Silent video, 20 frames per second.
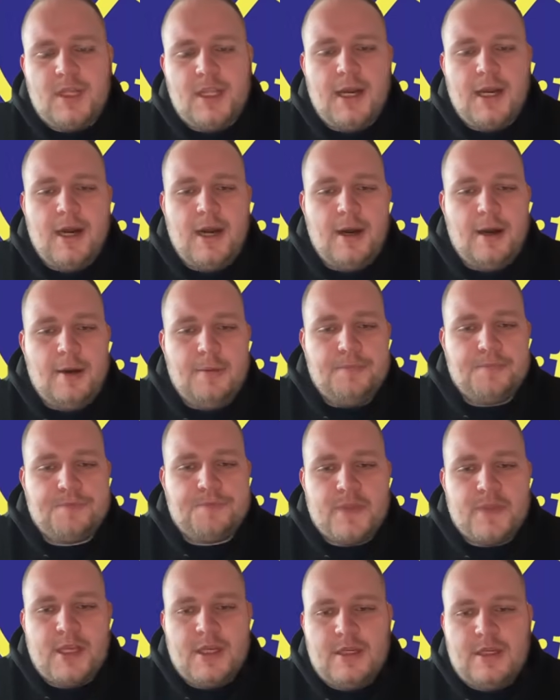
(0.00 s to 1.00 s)
um,
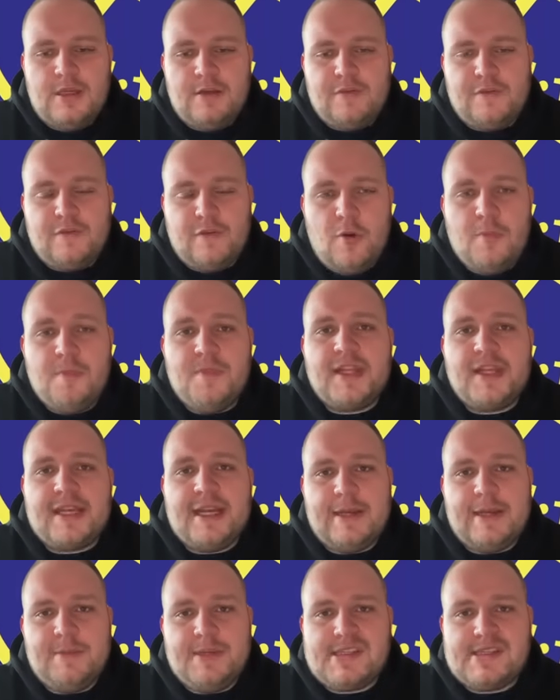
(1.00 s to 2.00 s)
from the
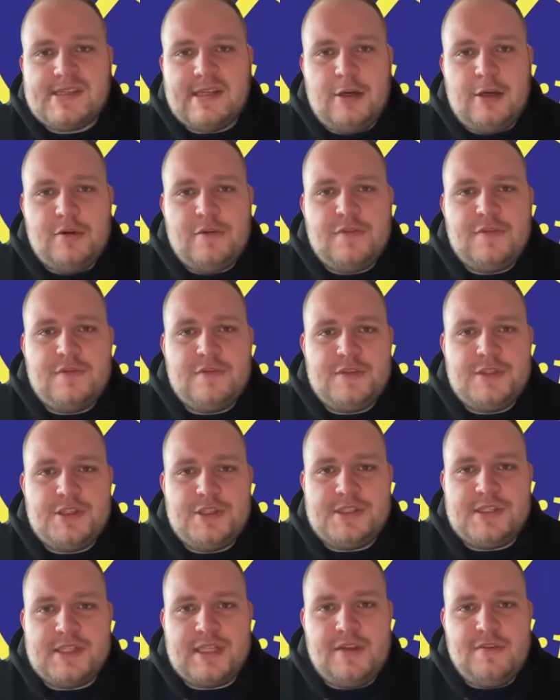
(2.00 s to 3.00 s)
game itself,
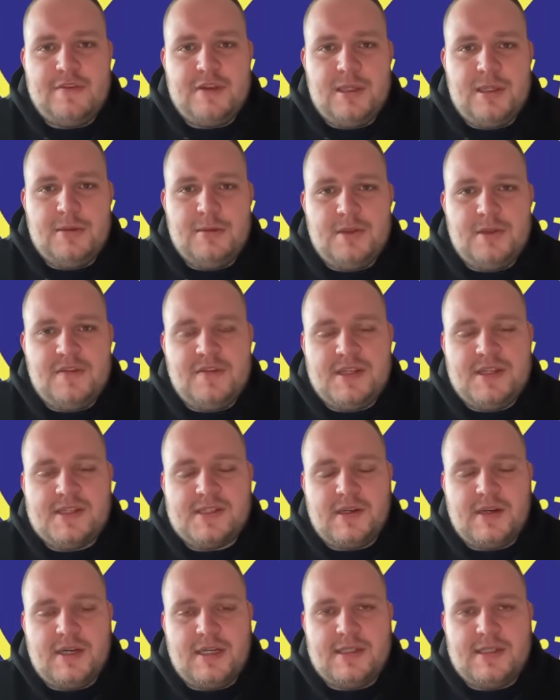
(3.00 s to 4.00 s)
just to give you a little bit of
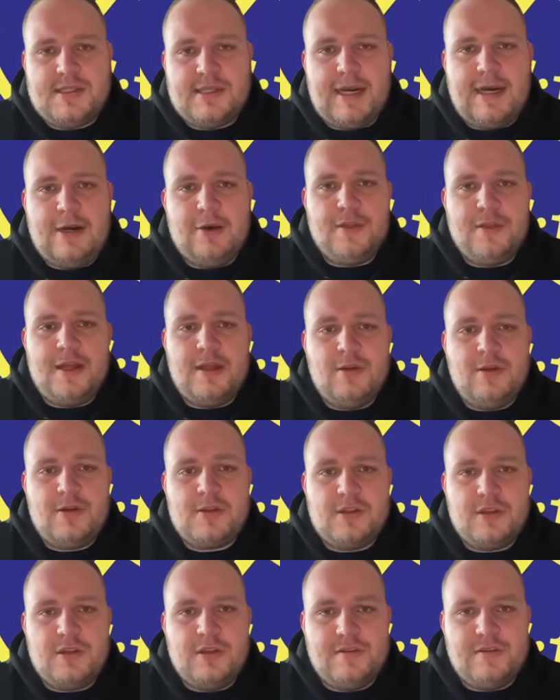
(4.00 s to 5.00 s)
insight into how that
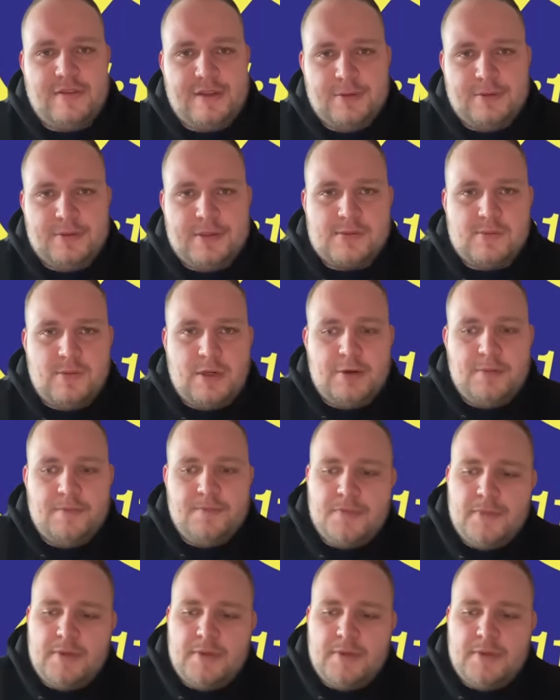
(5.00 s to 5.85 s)
looked on the field as well.